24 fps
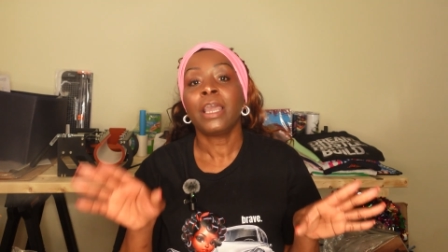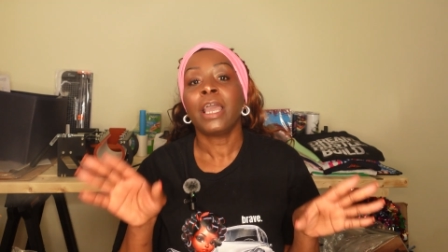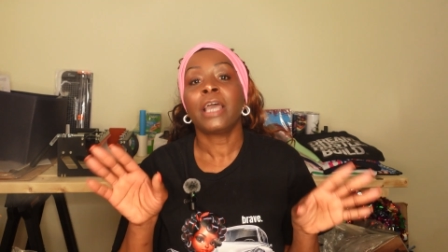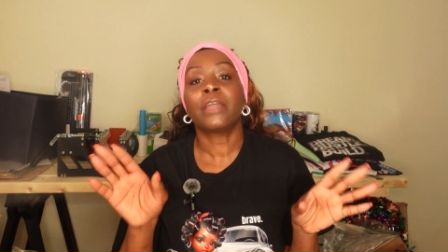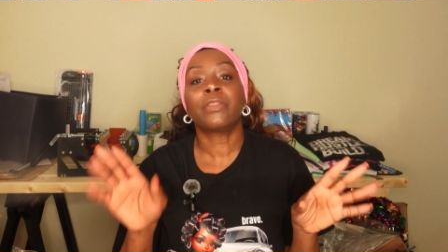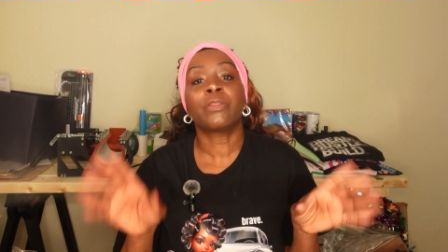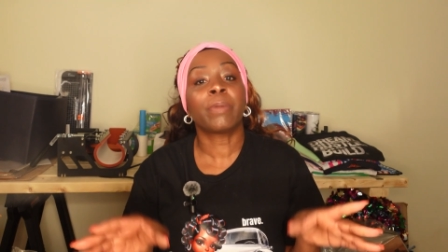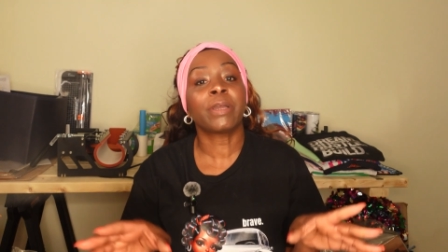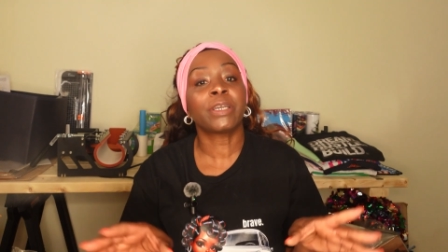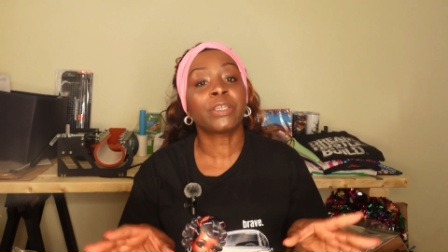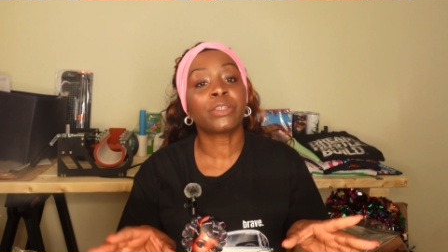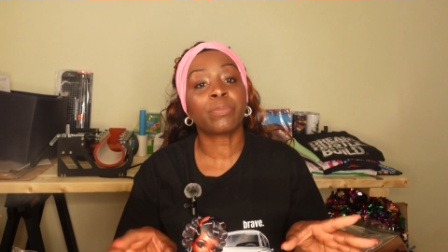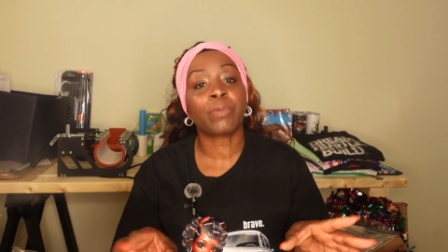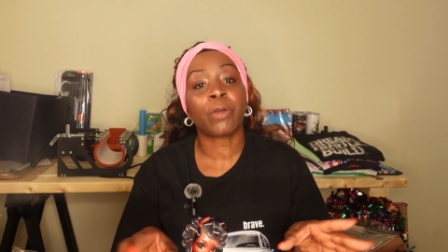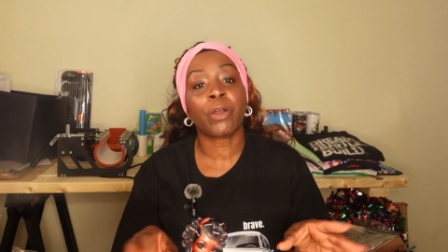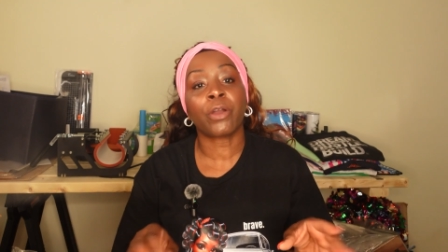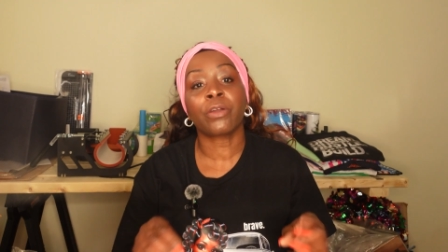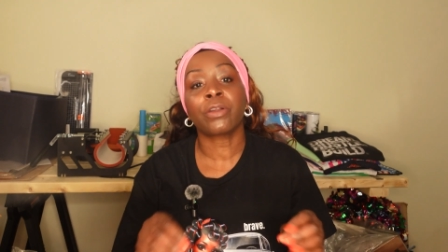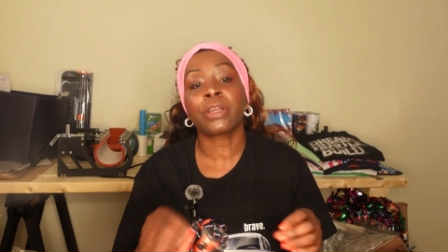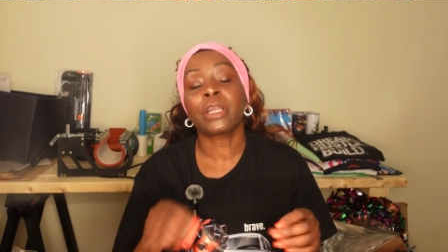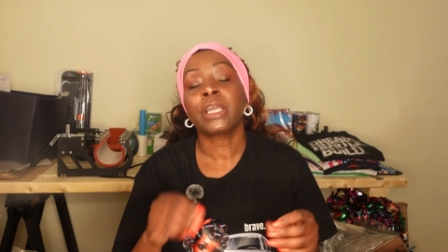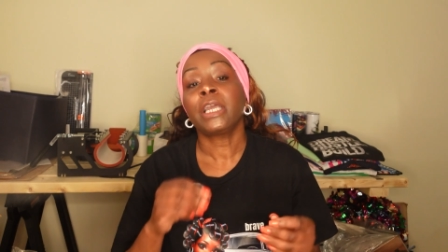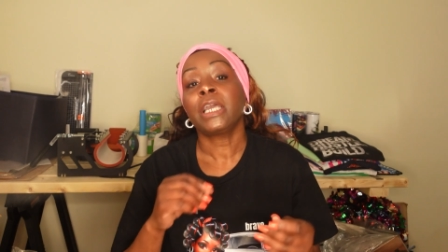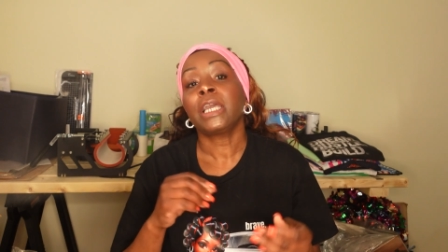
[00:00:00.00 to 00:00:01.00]
And the best
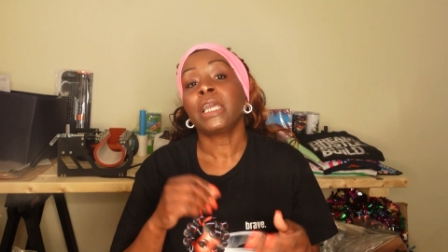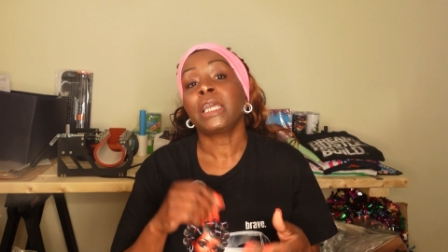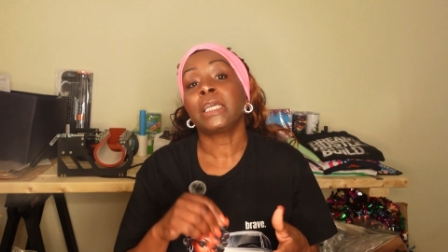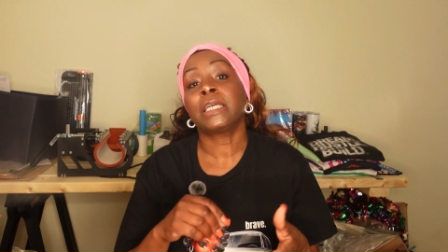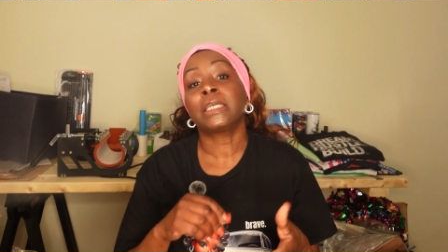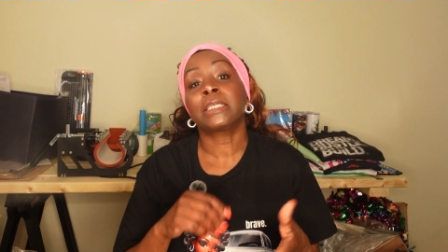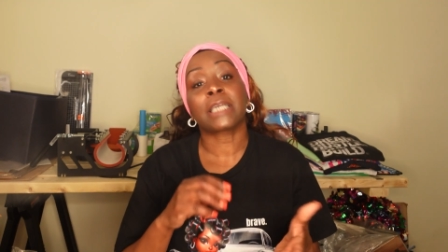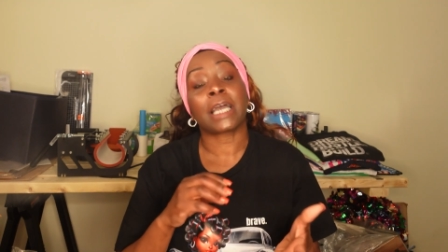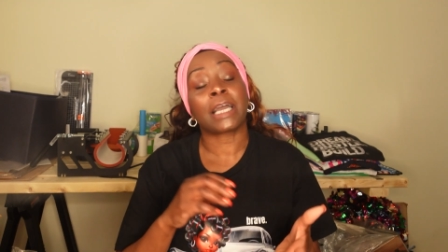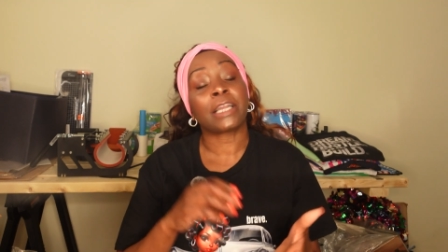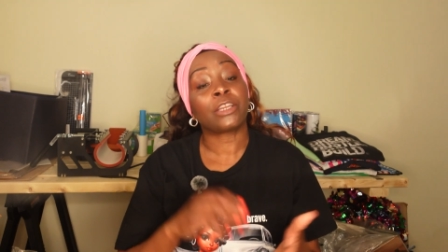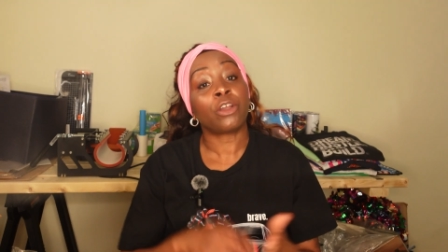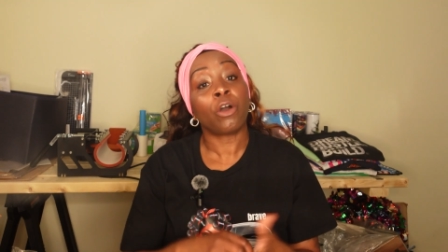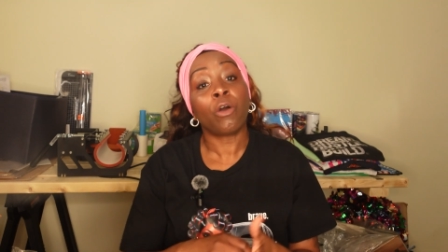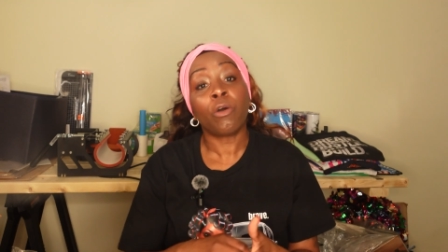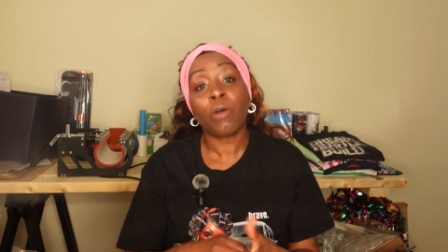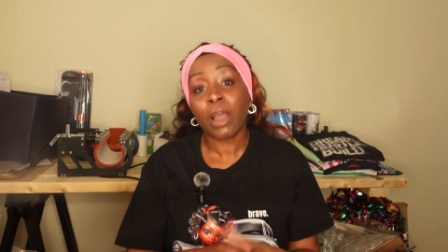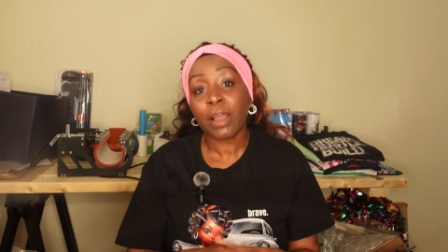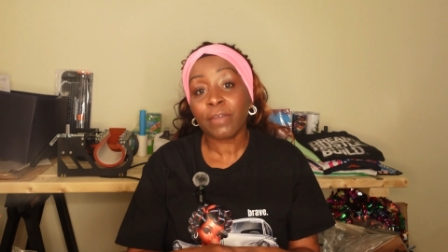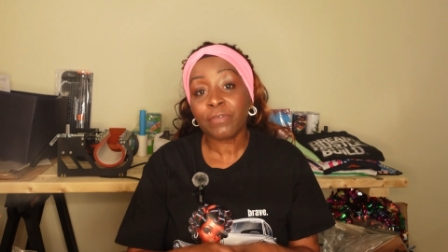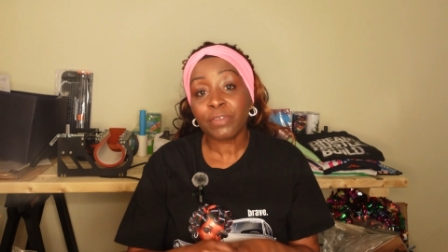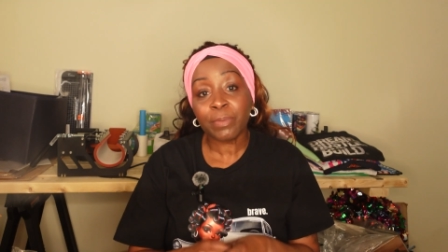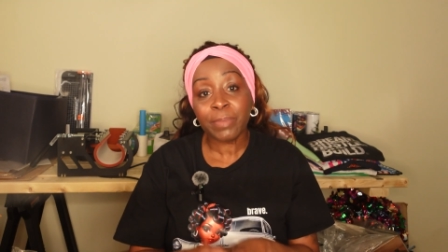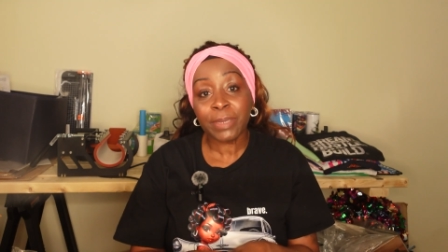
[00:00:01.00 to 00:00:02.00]
part is I don't
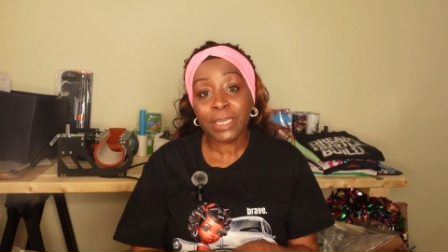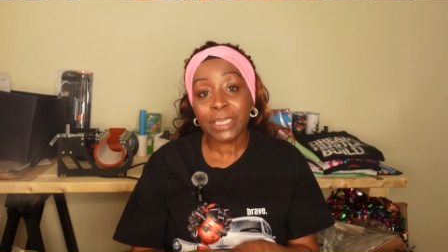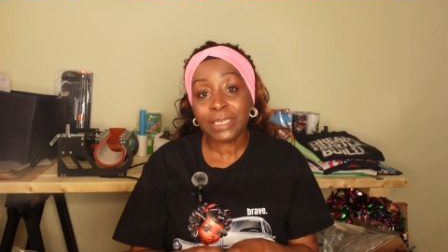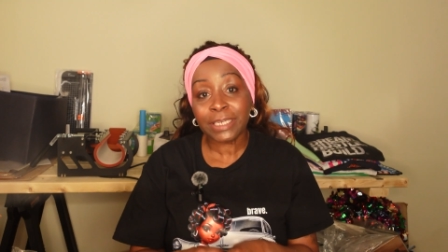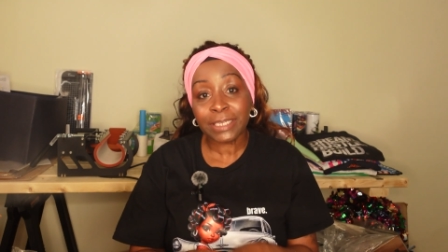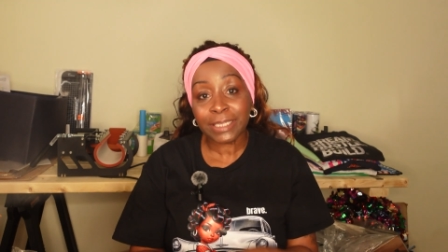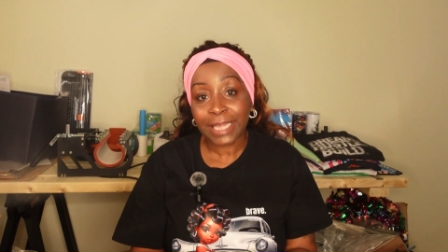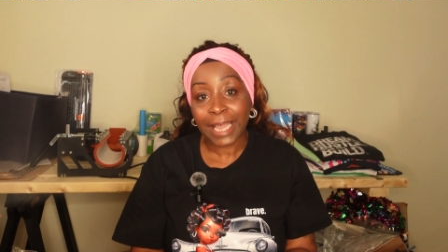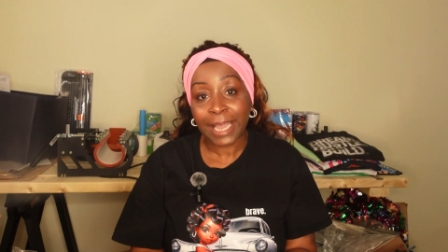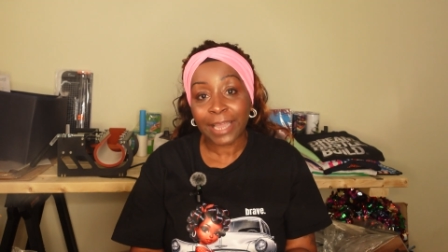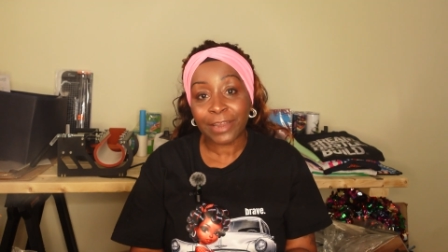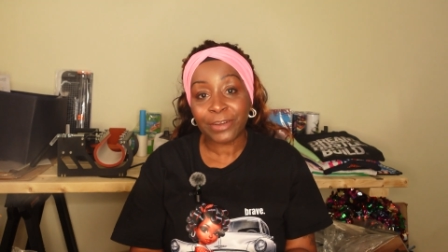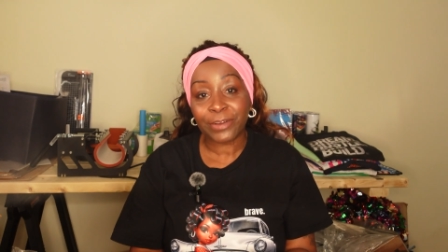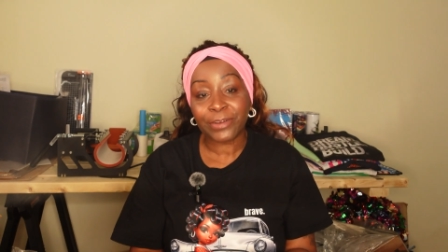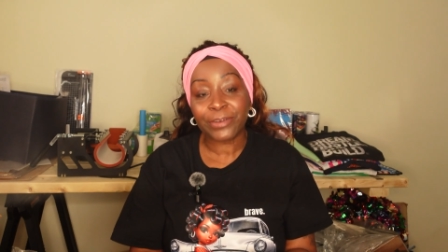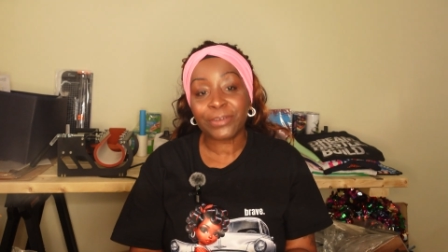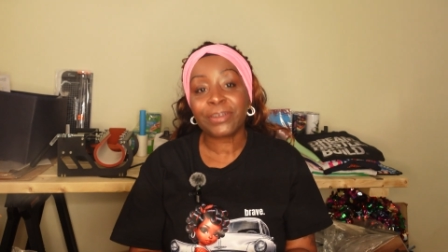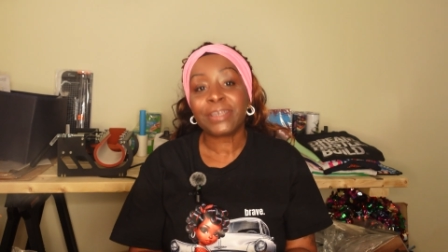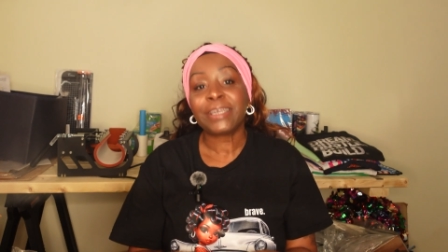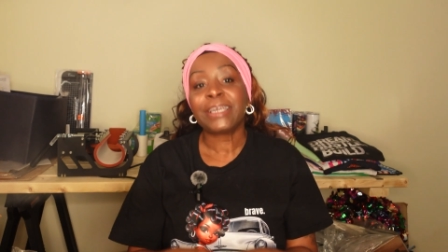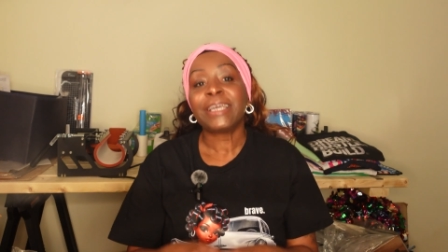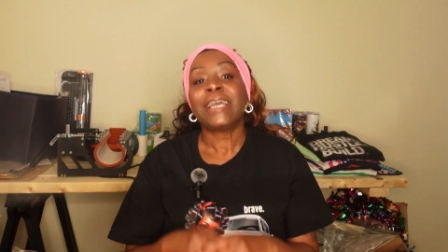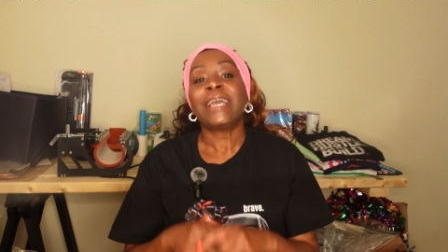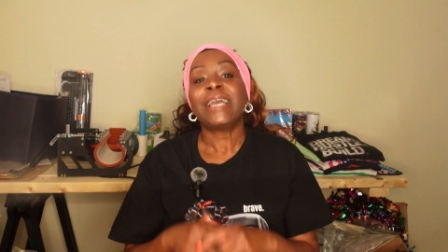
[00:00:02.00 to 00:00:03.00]
have to be a designer.